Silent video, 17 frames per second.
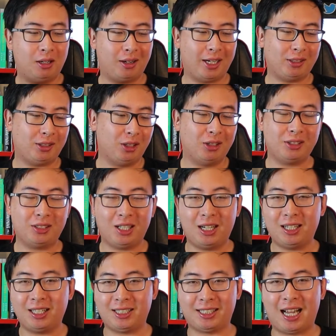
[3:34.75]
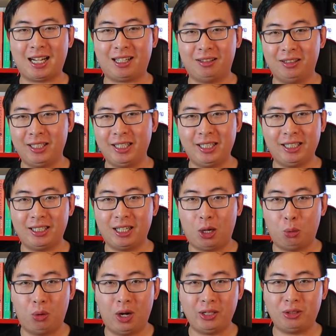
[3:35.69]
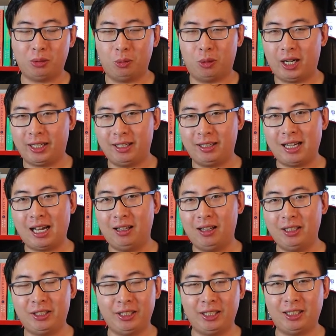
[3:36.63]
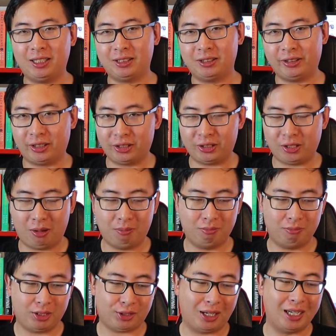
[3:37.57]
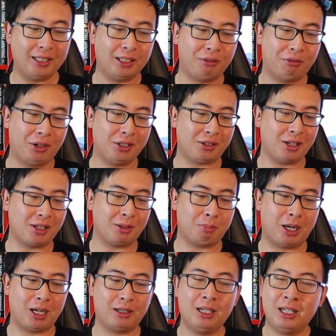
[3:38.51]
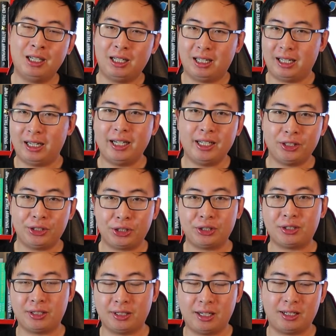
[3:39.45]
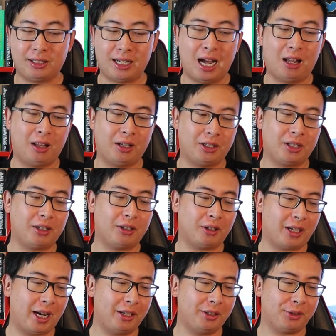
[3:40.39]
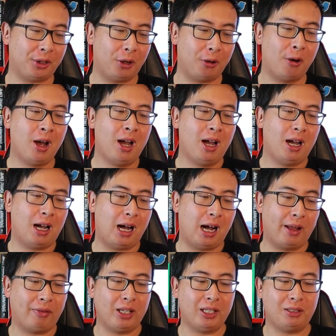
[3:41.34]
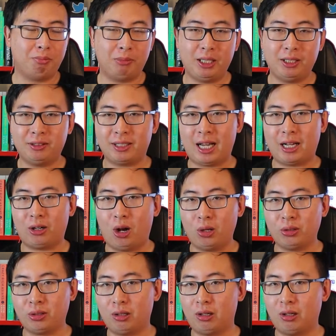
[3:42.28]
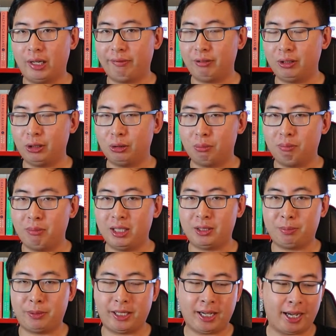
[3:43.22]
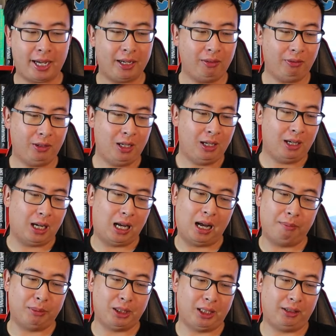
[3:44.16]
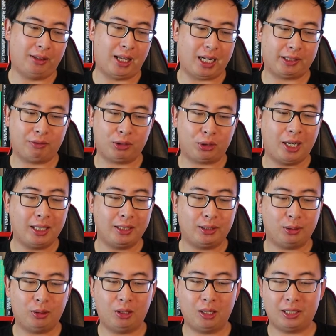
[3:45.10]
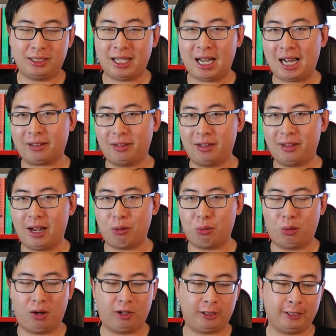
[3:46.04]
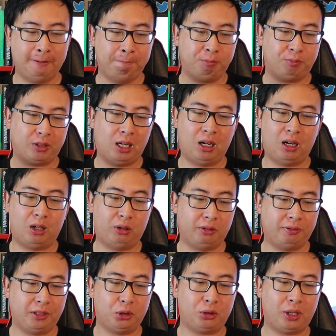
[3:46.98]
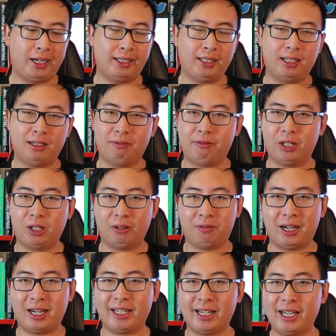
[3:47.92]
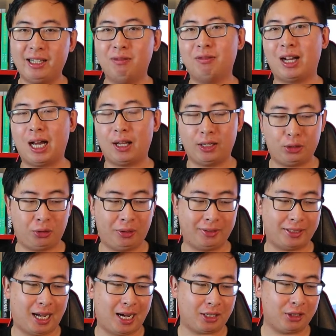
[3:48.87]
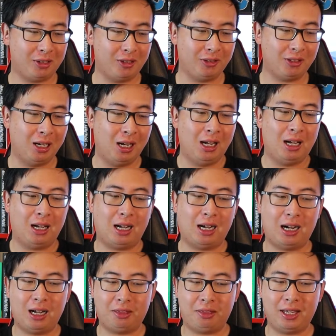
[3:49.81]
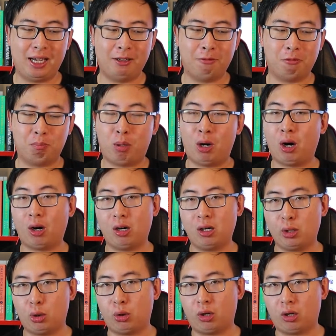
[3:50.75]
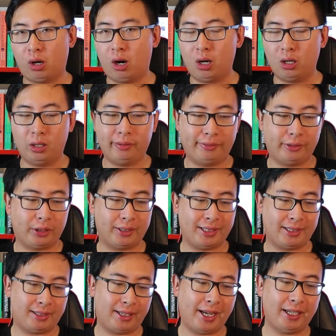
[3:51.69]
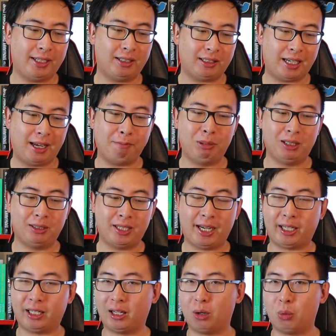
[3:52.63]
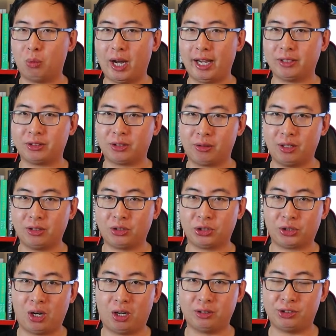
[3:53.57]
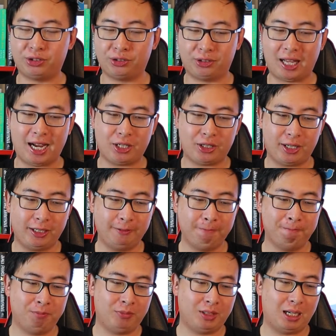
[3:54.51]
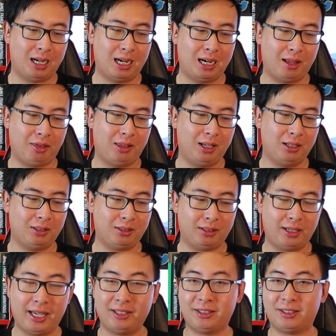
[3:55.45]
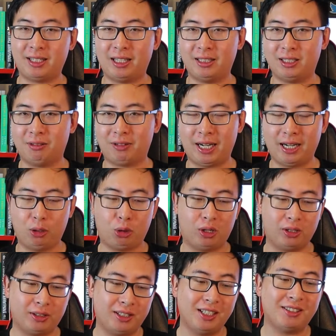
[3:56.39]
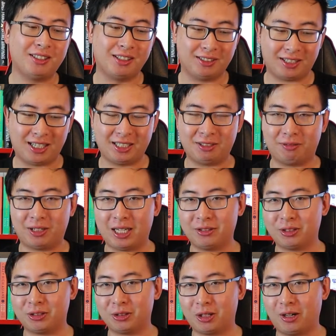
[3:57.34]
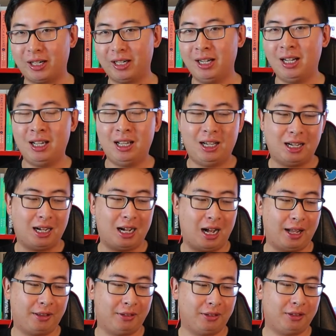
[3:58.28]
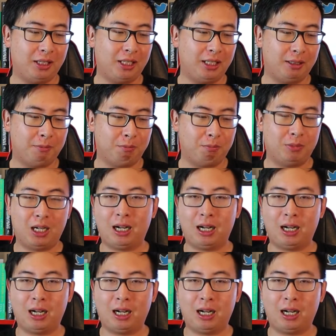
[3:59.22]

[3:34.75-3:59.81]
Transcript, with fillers: right? So it's not exactly a one to -one analogy because there's some slight differences, but it's just an analogy, okay? So uh, this means that also if you misbehave, uh, meaning that if you try to attack the network uh, or if you try to verify invalid transactions, uh, then part or all of your stake can be taken away. So this is called slashing. Uh, this incentivize or disincentivizes, sorry, uh, the